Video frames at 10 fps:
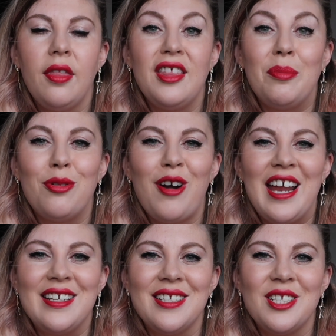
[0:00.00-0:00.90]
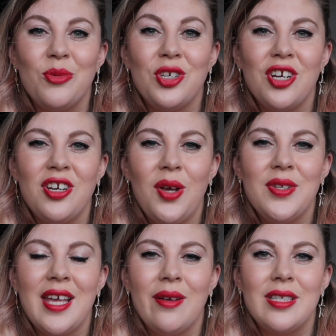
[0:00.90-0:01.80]
the brand, which I know
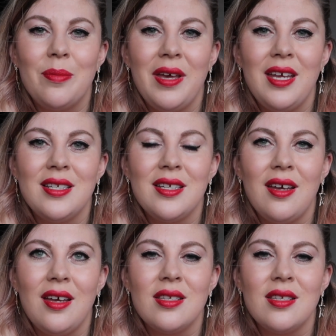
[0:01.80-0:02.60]
sounds a bit